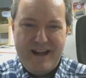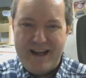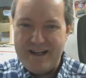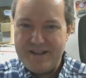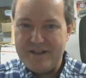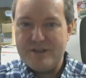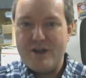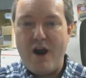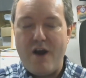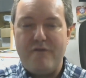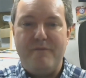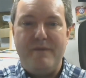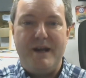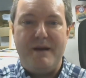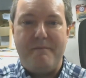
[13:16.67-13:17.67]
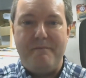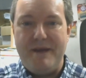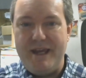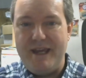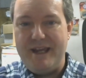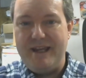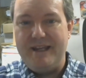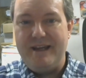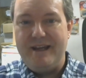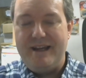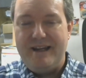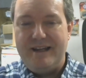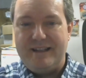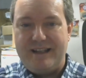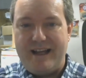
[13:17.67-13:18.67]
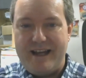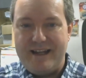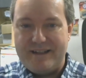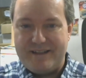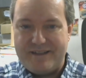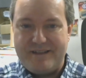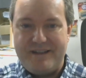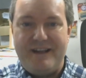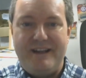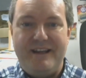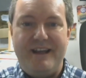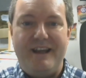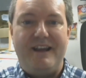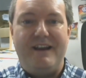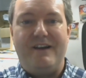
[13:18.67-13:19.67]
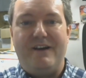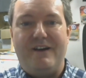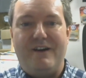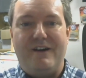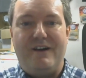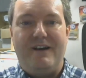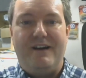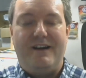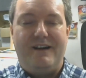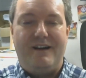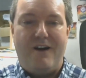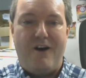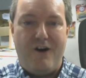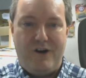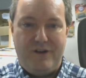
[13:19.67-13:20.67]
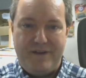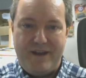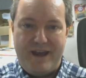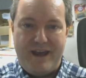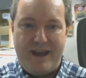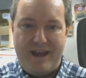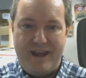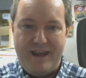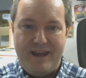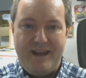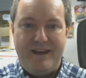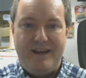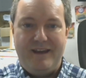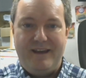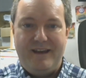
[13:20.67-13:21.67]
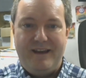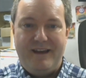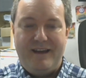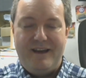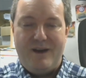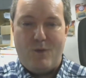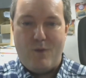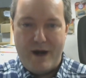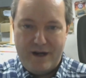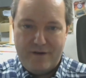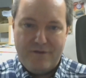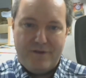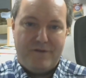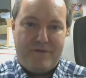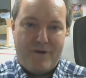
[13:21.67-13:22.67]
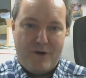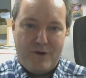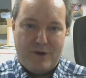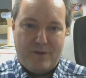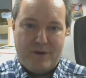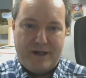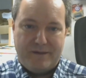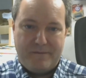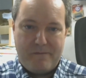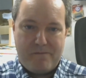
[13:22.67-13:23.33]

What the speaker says: It's just hard for me to be like sitting here all day waiting for the phone to ring.